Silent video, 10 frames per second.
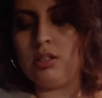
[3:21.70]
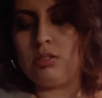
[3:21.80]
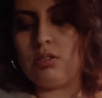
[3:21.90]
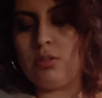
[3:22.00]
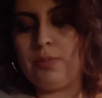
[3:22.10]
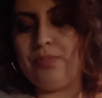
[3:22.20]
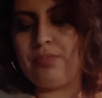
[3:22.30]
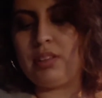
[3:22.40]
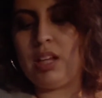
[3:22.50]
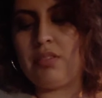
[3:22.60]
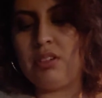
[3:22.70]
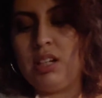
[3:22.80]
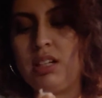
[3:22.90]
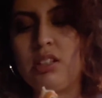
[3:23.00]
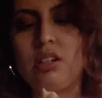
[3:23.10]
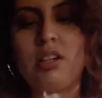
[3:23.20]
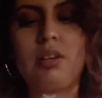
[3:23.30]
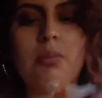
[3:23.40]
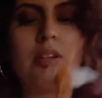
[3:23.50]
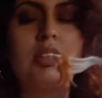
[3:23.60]
So I feel like I talk a lot
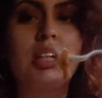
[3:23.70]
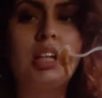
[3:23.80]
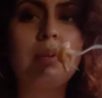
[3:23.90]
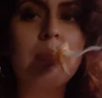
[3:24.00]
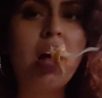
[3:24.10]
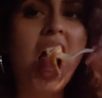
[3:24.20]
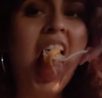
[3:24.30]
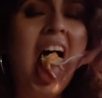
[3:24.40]
about dating, but